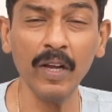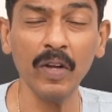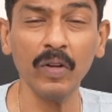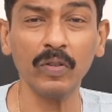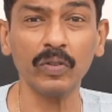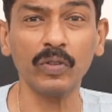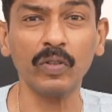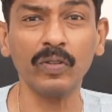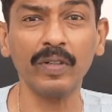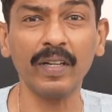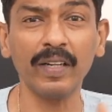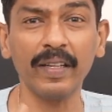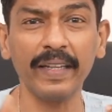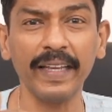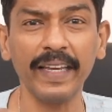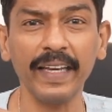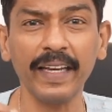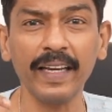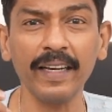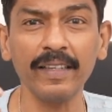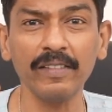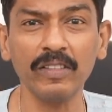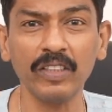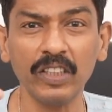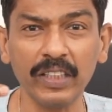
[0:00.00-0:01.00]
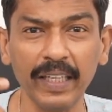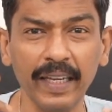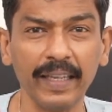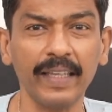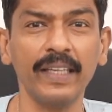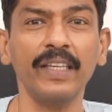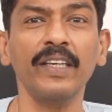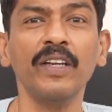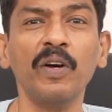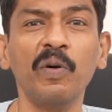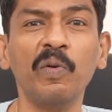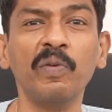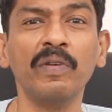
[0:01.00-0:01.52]
so that they can check
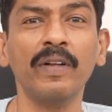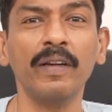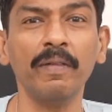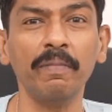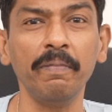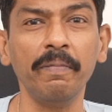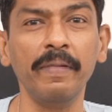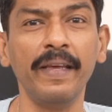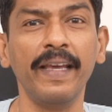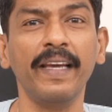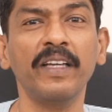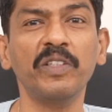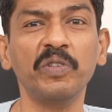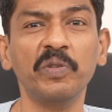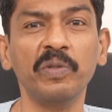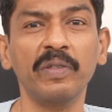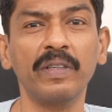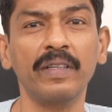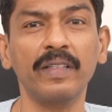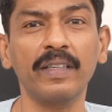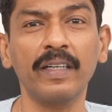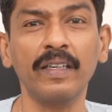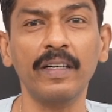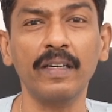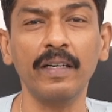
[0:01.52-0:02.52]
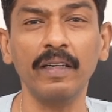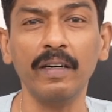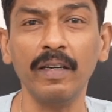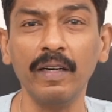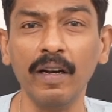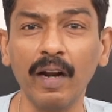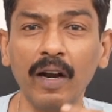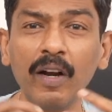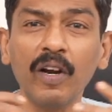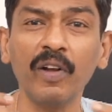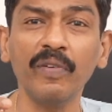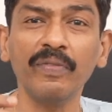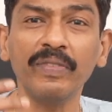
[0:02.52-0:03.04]
you out and make sure that
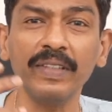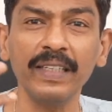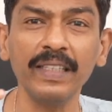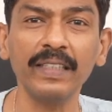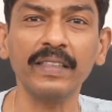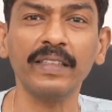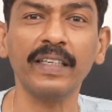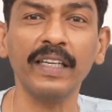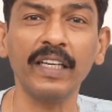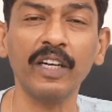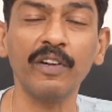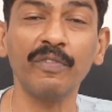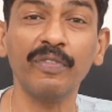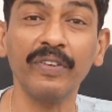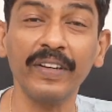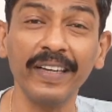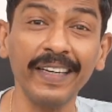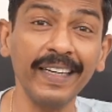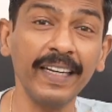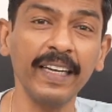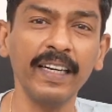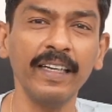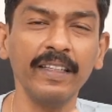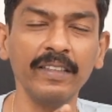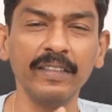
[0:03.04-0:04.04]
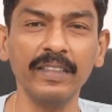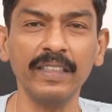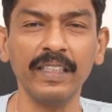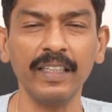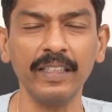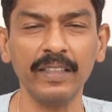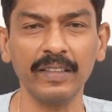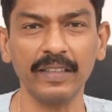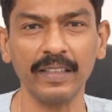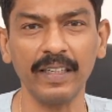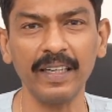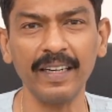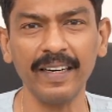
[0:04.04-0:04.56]
none of these kind of hidden
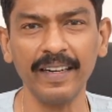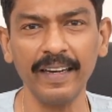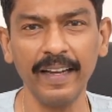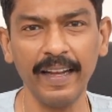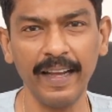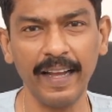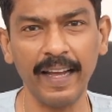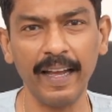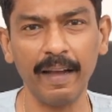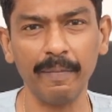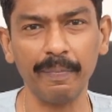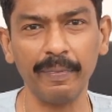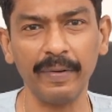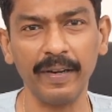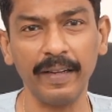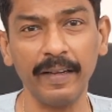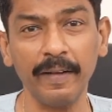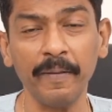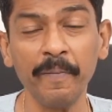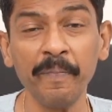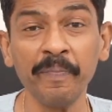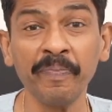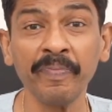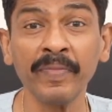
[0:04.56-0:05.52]
injuries are happening.